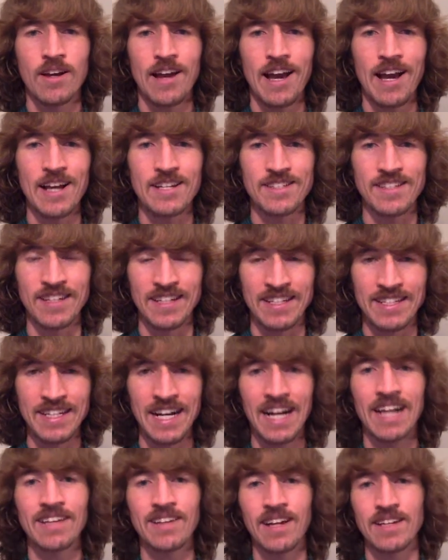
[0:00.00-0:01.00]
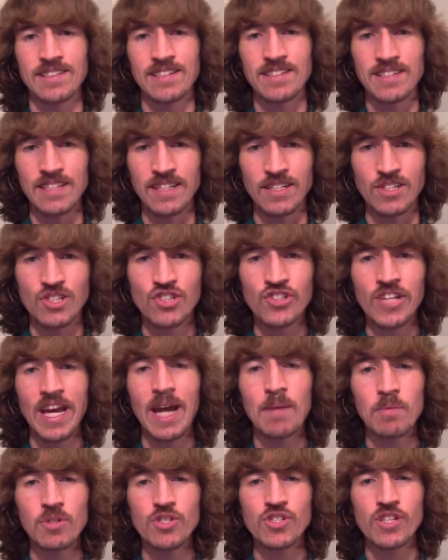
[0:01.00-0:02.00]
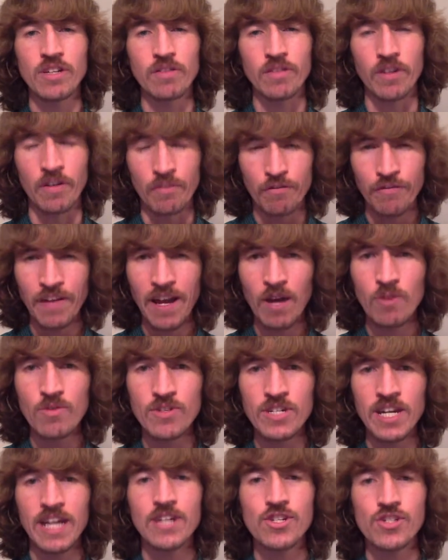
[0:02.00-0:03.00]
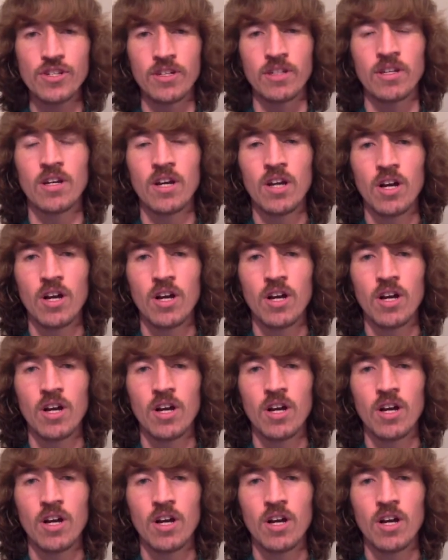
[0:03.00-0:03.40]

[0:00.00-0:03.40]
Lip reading: as the guidelines, as the establishing, the foundation